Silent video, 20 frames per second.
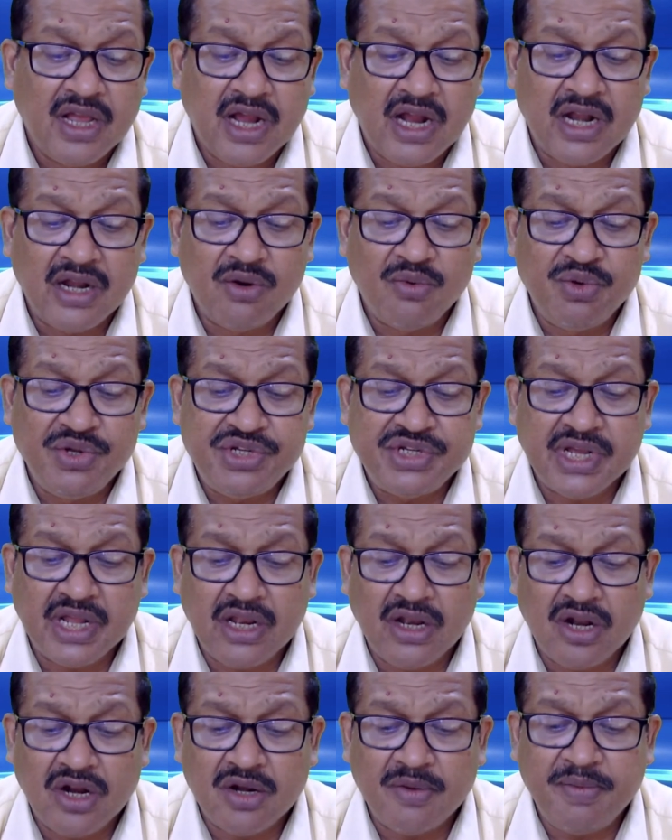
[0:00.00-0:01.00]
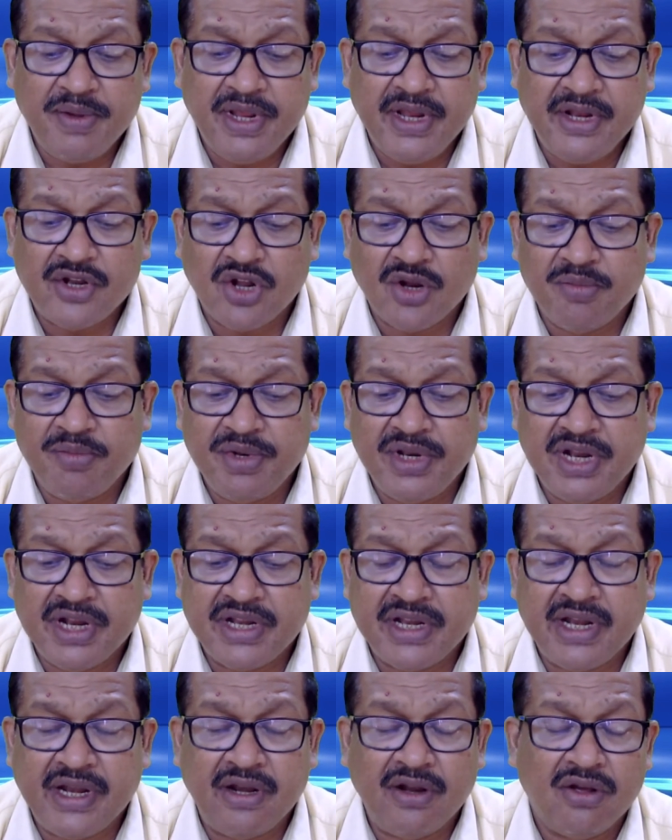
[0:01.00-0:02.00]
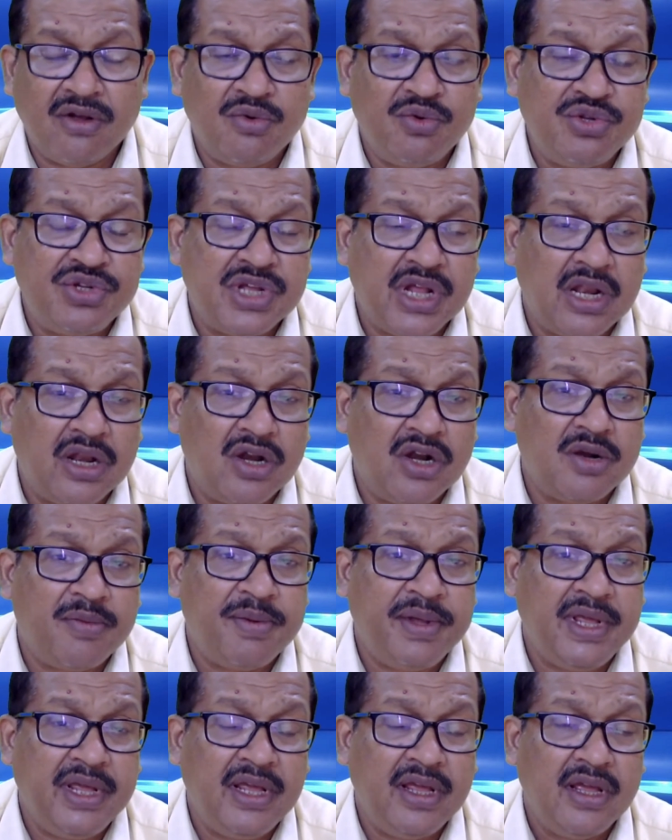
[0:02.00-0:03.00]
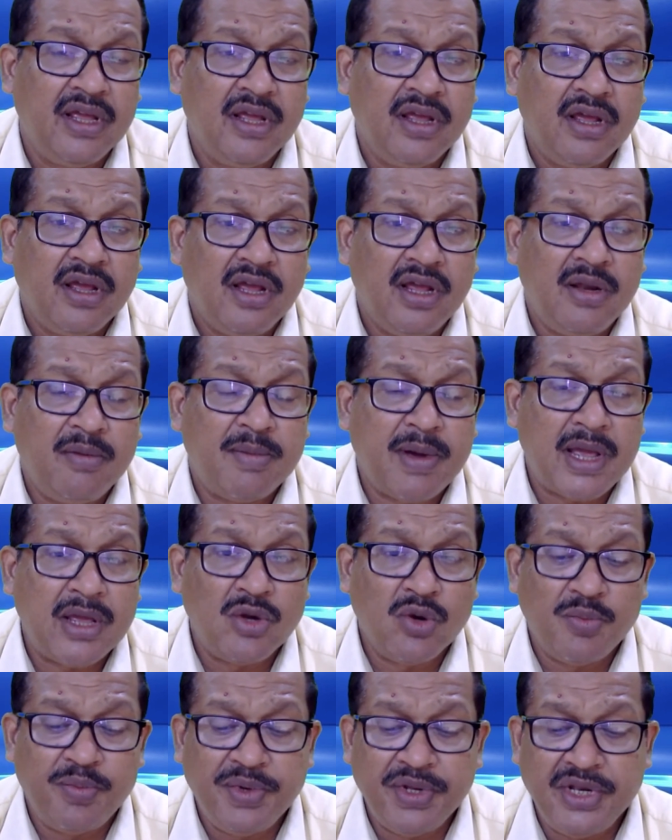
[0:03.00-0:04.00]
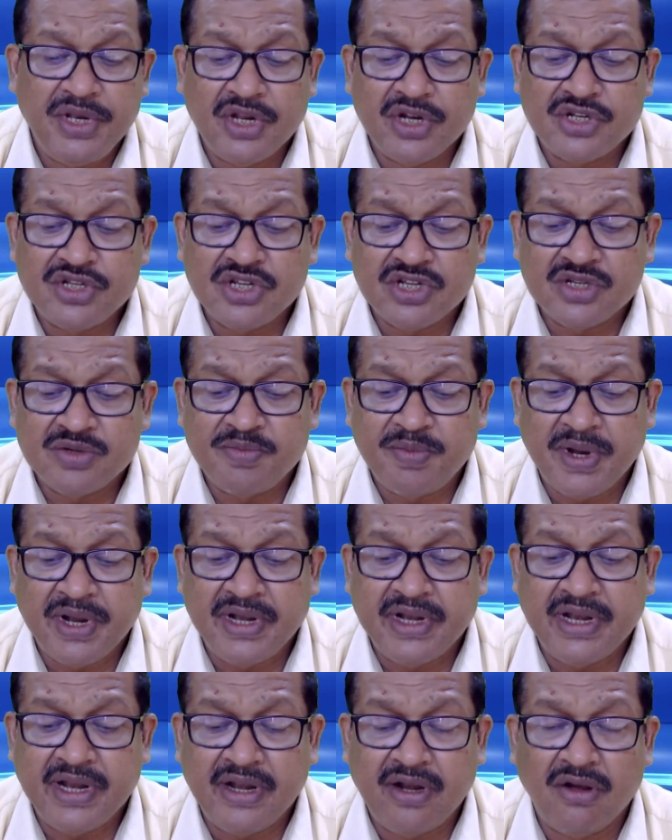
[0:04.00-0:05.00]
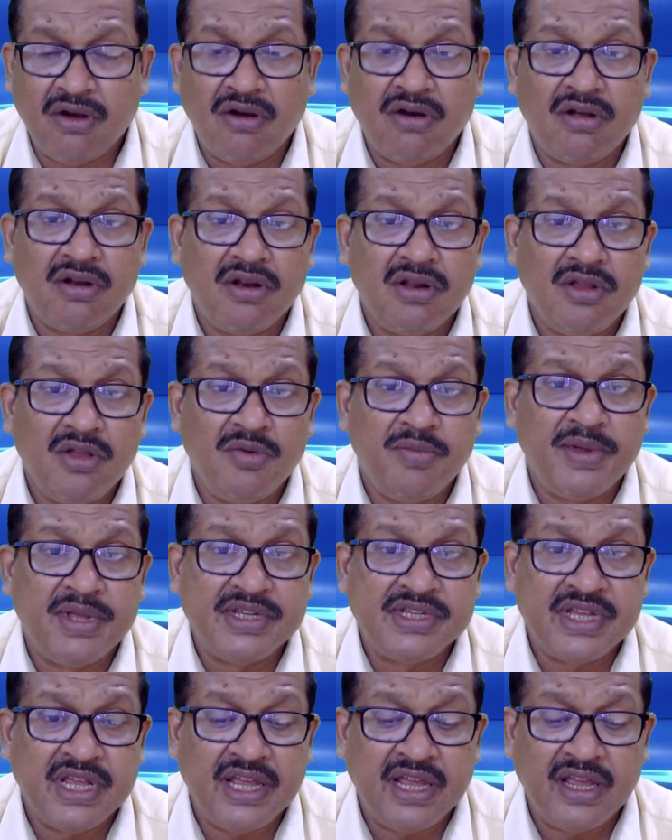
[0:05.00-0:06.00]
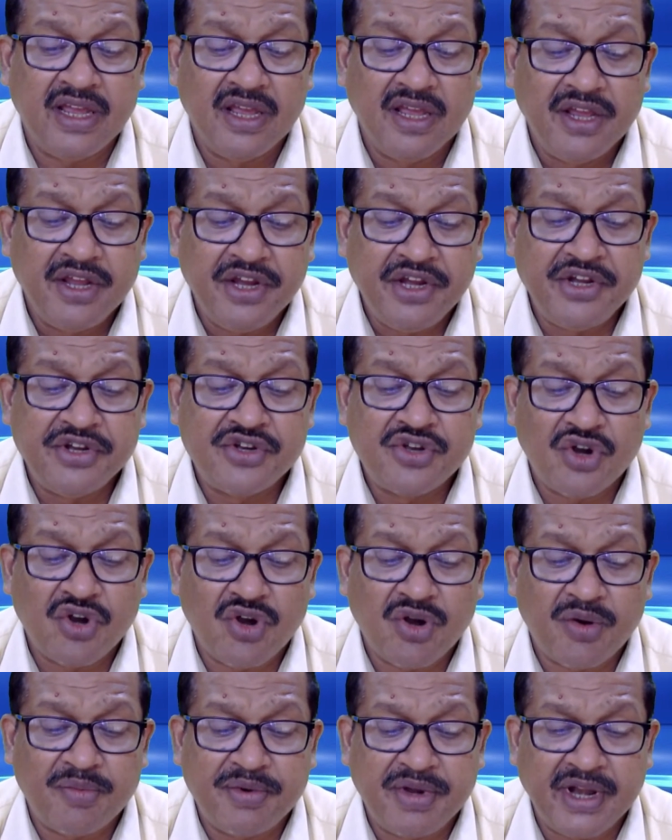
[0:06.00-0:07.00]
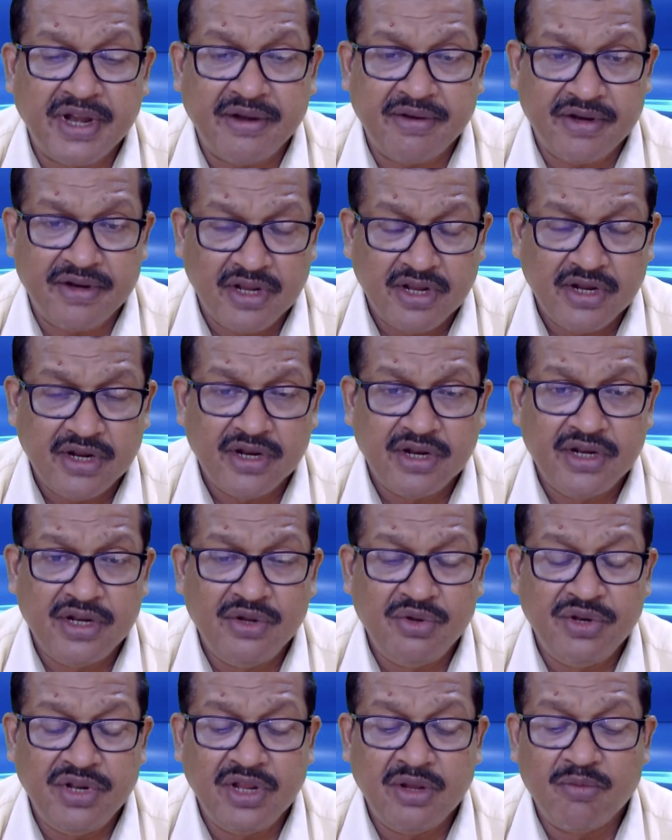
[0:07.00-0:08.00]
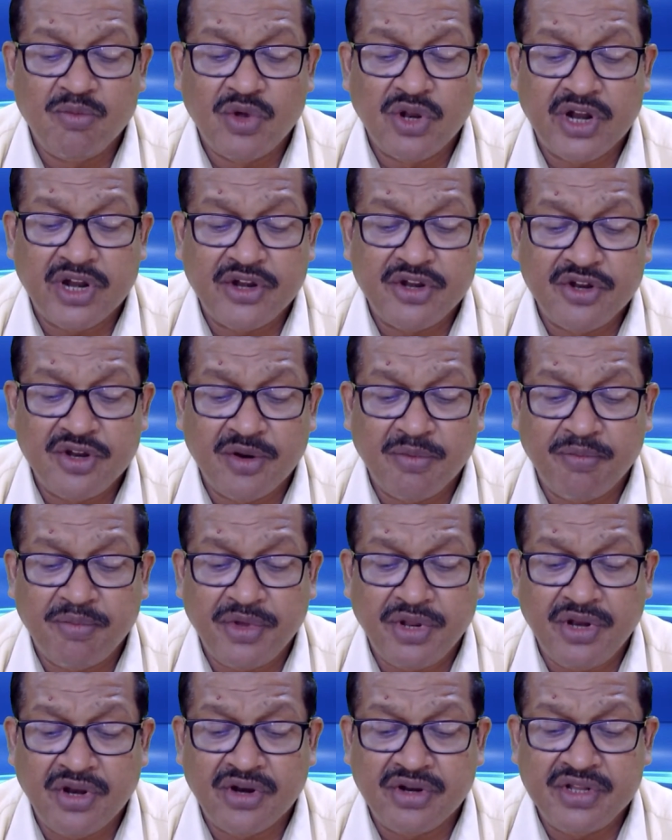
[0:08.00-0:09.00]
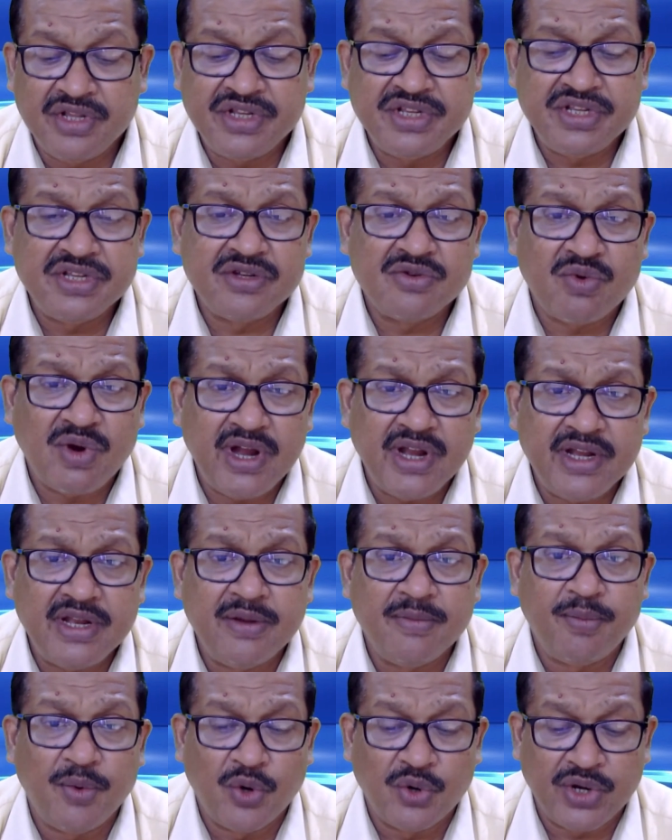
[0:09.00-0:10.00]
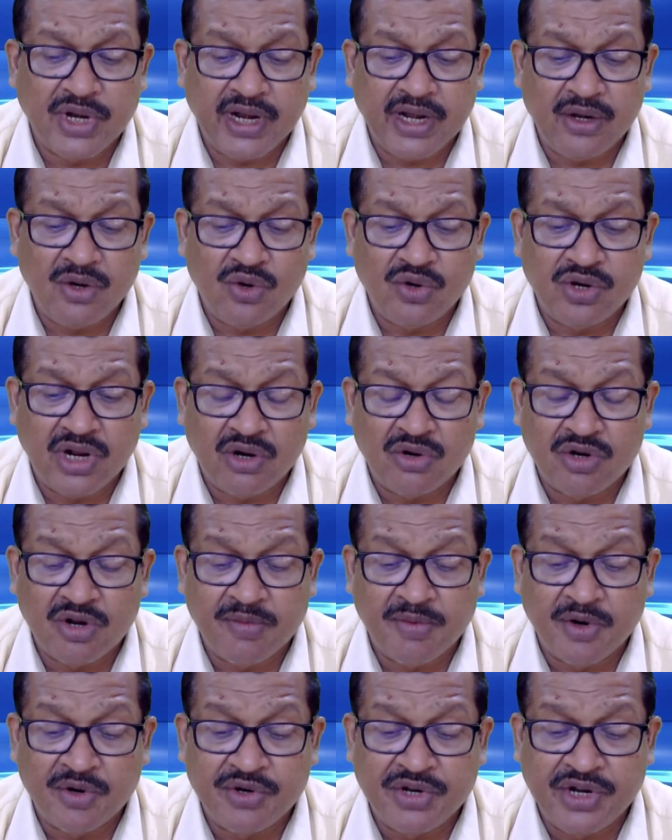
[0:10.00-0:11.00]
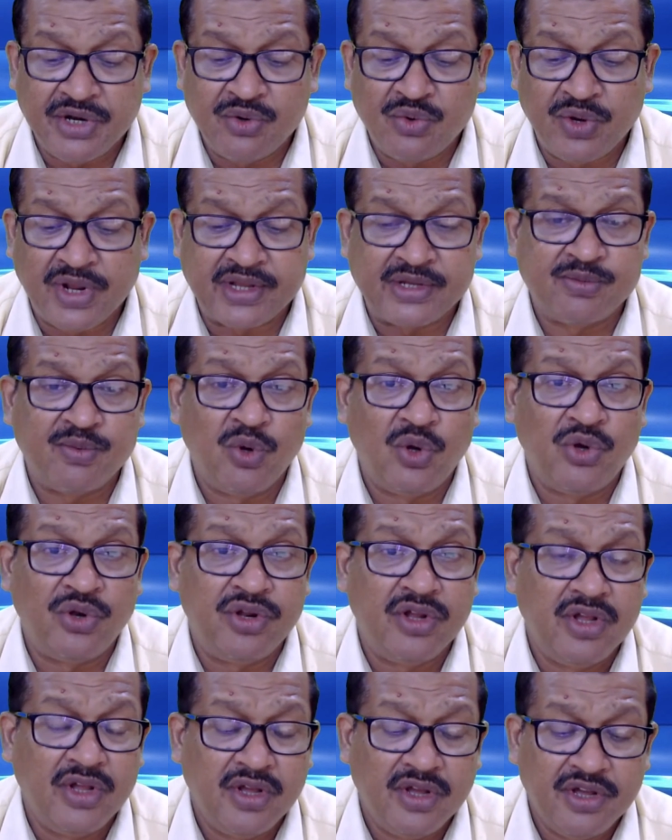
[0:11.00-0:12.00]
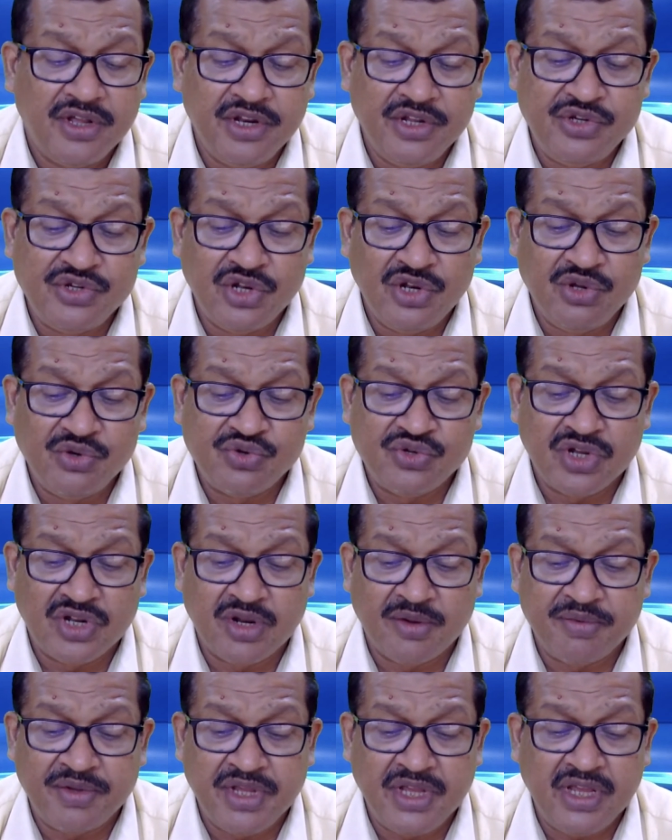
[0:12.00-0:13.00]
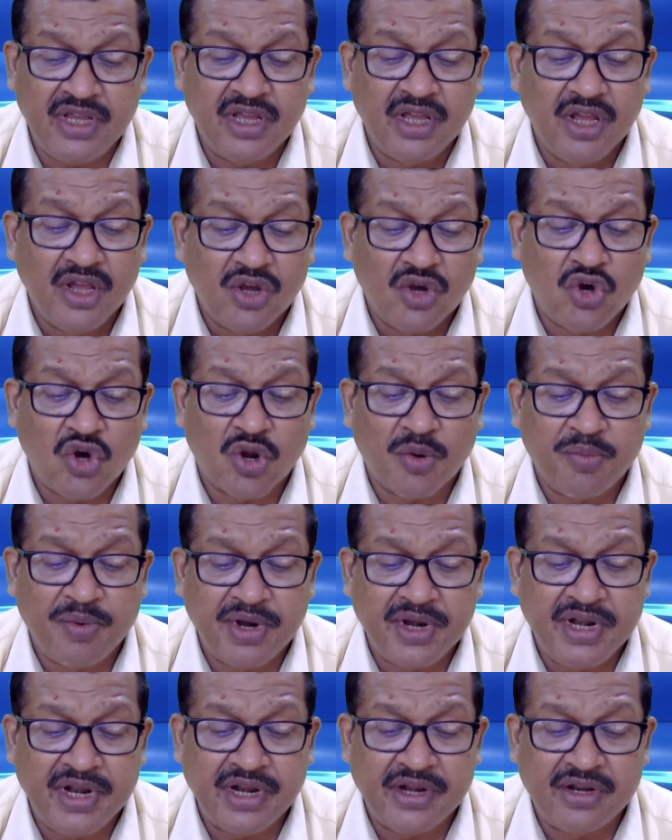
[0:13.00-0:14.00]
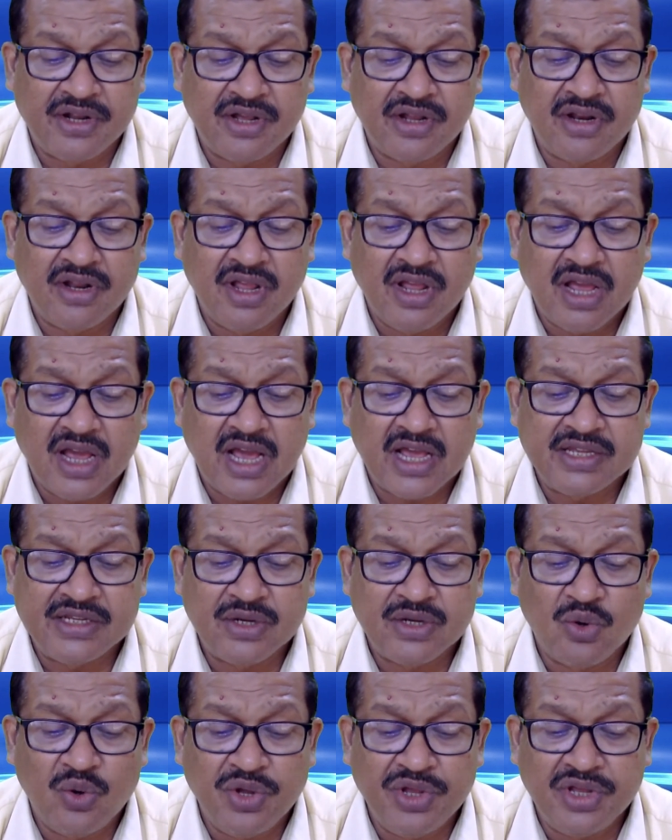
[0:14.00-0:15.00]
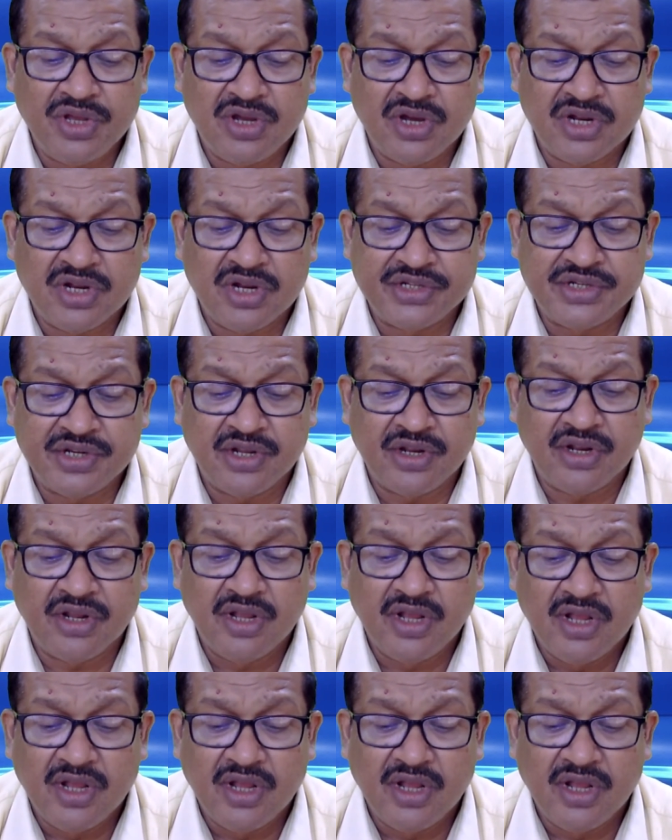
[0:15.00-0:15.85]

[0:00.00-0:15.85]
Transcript: and which shall not be terminated or which shall not be, in my opinion, suspended or you may say interrupted during moratorium period. This is quite important, no doubt about it, to explore resolution of the corporate debtor as a going concern.